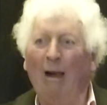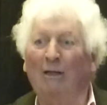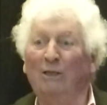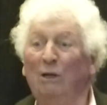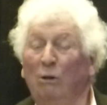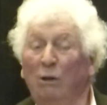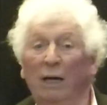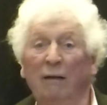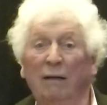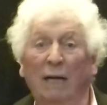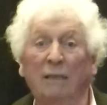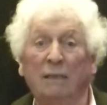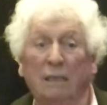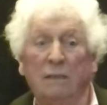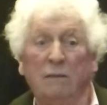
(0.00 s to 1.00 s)
So yeah,
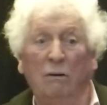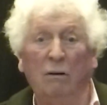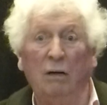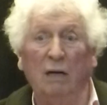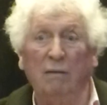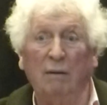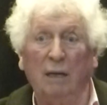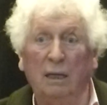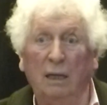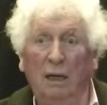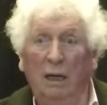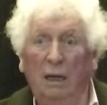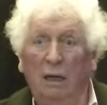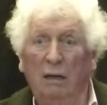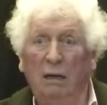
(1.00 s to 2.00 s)
that's the story about
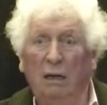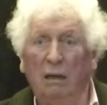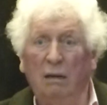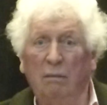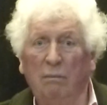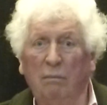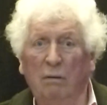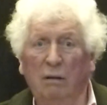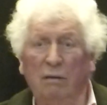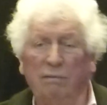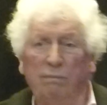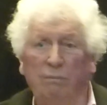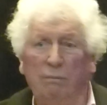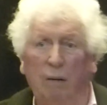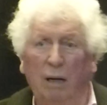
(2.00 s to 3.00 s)

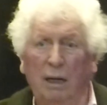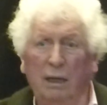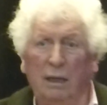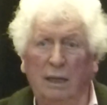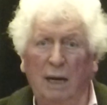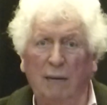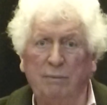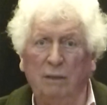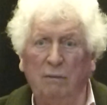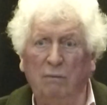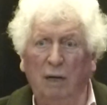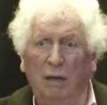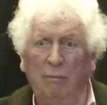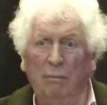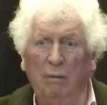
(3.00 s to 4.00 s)
my Captain
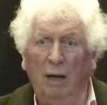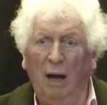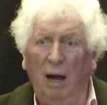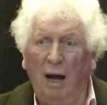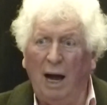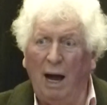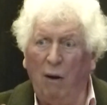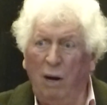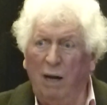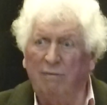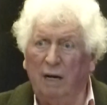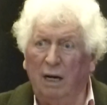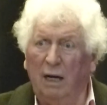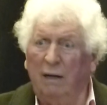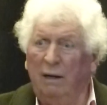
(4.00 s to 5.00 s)
Brown.
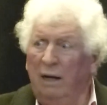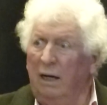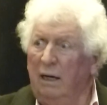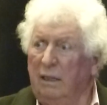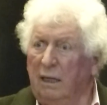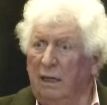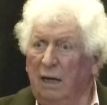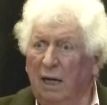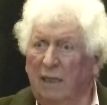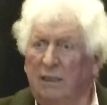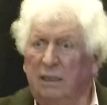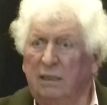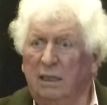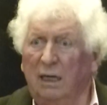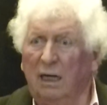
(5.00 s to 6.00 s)
However, the
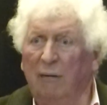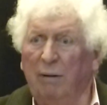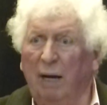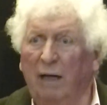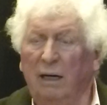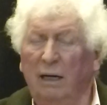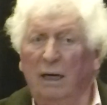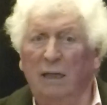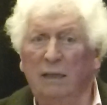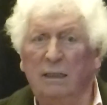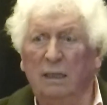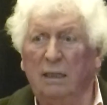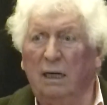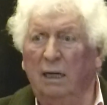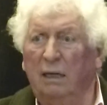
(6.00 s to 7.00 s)
nice thing about it is
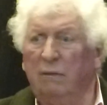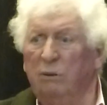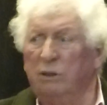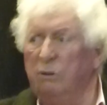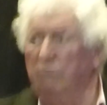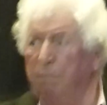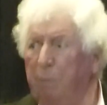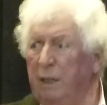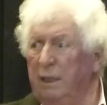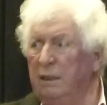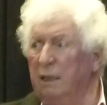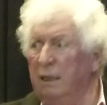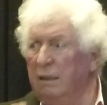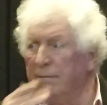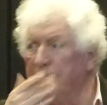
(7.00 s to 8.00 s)
that it was
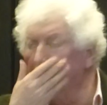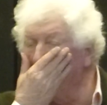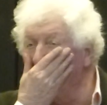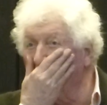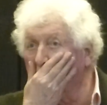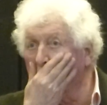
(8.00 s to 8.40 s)
repeated,